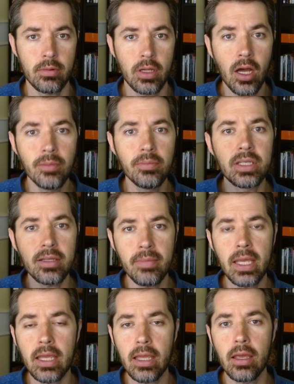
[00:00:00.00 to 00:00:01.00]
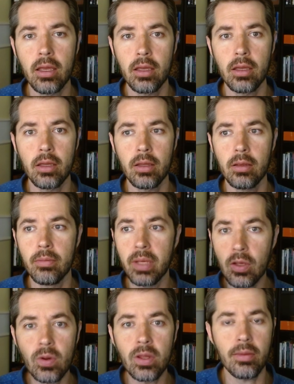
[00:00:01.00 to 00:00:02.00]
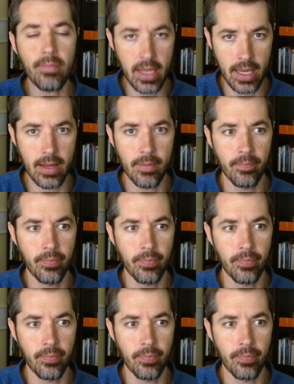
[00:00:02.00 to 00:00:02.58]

Come to me, be with me.